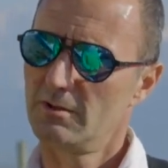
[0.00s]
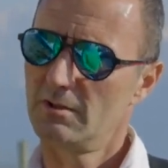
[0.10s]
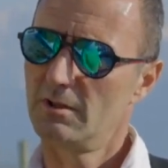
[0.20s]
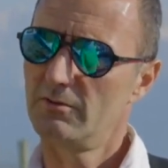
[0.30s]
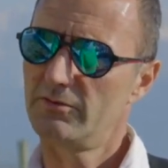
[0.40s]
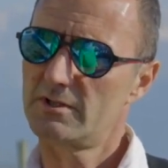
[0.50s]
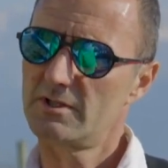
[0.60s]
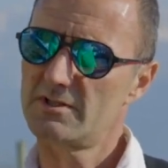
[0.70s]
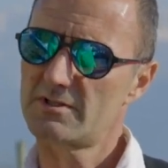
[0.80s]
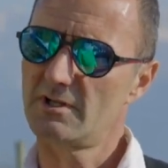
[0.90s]
or if it
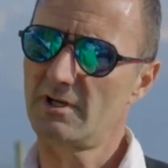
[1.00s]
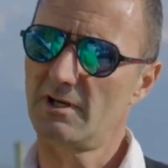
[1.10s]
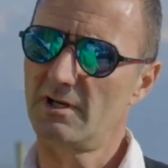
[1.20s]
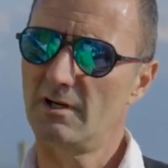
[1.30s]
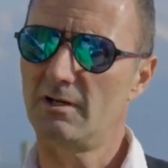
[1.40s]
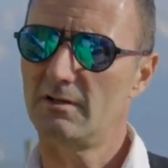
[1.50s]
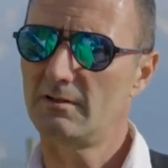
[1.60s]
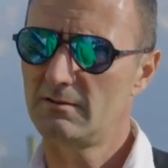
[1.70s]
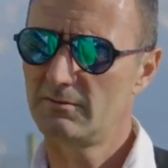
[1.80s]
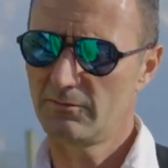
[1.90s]
is a
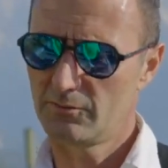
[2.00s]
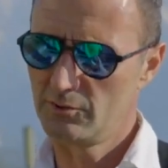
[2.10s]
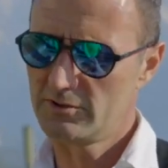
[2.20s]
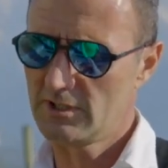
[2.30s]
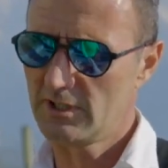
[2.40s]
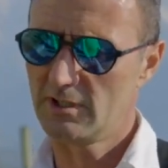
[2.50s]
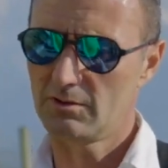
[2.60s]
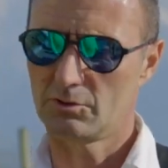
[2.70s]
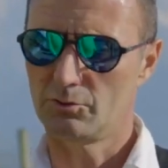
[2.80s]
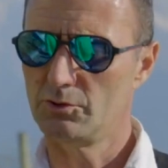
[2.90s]
fruit day
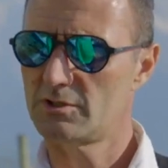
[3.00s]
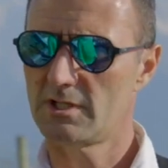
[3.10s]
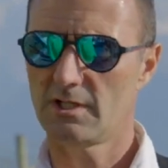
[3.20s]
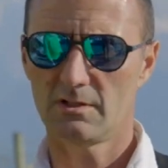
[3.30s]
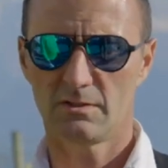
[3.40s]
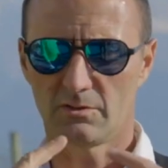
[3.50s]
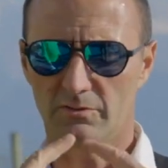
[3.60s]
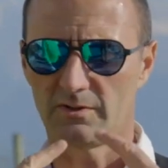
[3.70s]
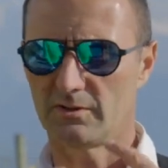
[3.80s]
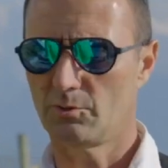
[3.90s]
or roots day, you
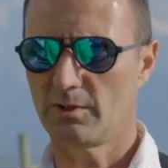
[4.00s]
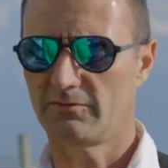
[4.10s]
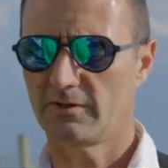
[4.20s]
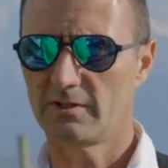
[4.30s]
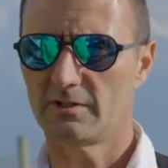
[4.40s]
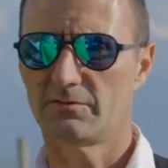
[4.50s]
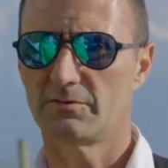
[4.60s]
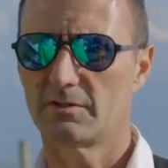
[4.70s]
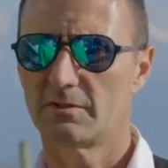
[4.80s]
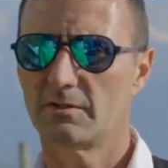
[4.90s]
feel the wine very
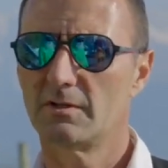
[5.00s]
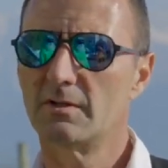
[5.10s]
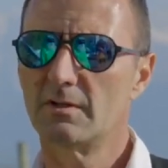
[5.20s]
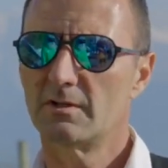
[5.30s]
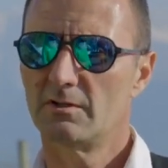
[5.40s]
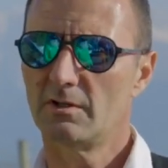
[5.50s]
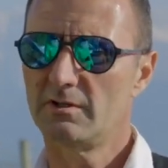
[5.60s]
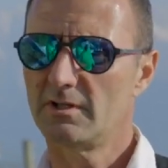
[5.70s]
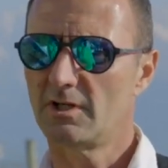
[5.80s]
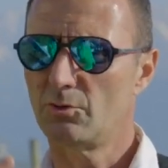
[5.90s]
different. Not
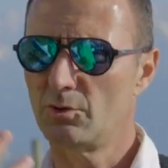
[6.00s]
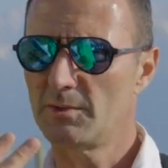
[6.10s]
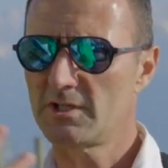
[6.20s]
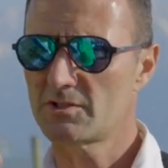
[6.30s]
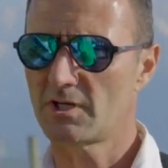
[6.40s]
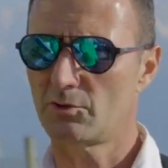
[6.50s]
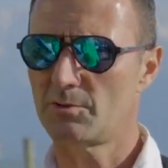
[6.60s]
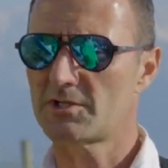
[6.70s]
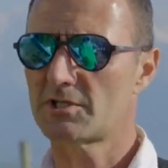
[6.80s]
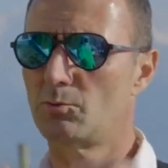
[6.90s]
the aromas. The
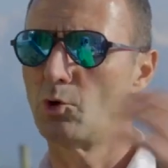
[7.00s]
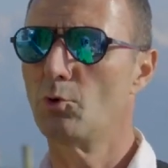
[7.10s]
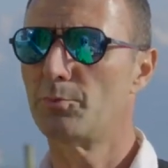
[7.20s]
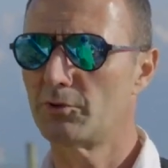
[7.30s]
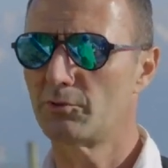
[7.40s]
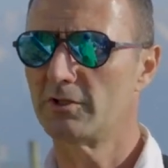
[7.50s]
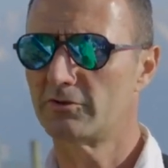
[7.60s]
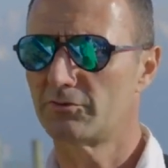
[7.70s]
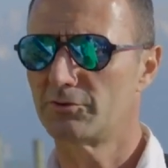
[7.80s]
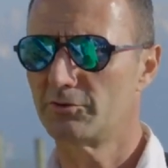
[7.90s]
aromas are more open when
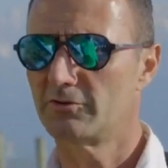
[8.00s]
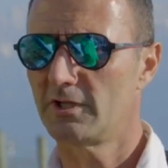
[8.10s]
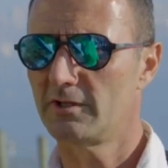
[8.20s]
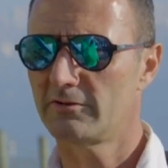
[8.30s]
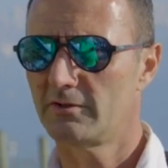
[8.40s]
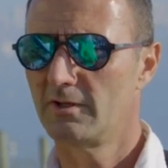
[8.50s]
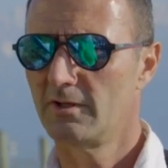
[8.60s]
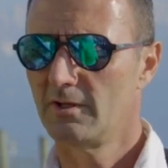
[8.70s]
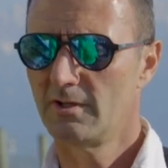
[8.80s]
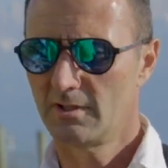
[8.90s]
it's a fruits day,
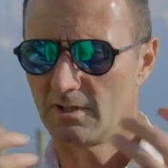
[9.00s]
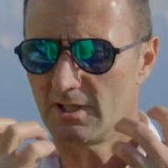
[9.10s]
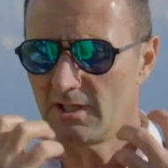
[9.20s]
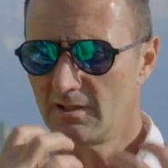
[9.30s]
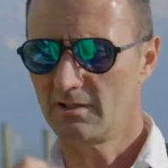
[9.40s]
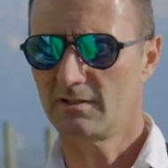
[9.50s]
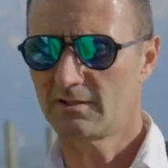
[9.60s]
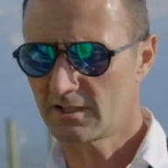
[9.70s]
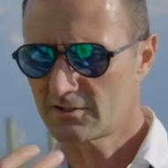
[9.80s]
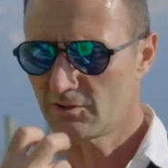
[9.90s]
and the
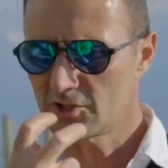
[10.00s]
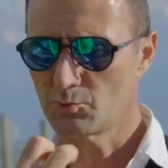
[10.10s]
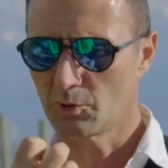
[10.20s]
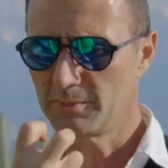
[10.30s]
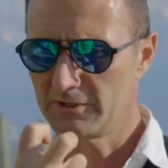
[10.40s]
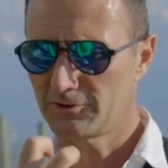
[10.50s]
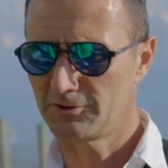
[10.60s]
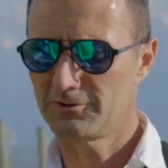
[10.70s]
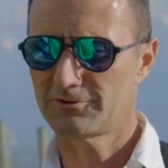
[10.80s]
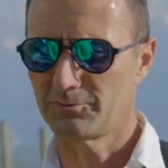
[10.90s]
texture is more
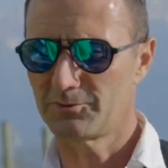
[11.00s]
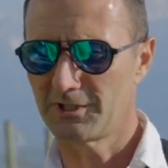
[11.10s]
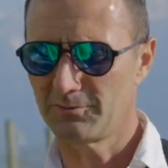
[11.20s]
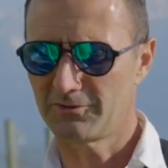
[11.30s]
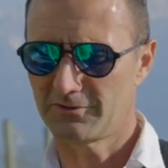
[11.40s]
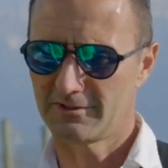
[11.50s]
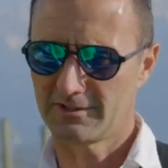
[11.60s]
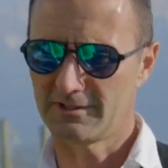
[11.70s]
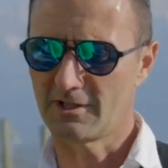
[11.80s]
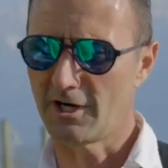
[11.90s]
bitter sometimes
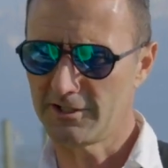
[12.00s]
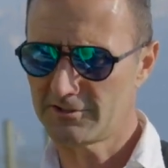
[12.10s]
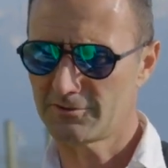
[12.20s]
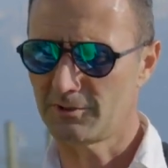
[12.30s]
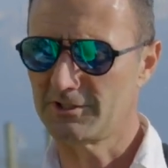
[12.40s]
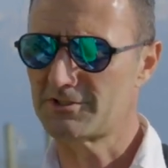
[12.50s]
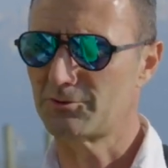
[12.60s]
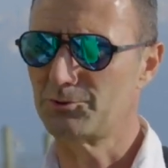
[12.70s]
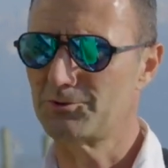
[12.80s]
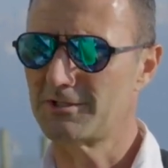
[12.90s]
and hard when it's
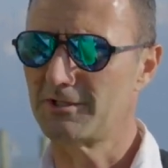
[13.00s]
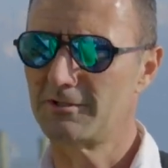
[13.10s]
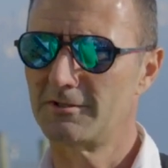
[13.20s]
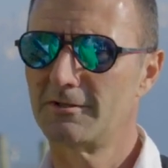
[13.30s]
a roots day.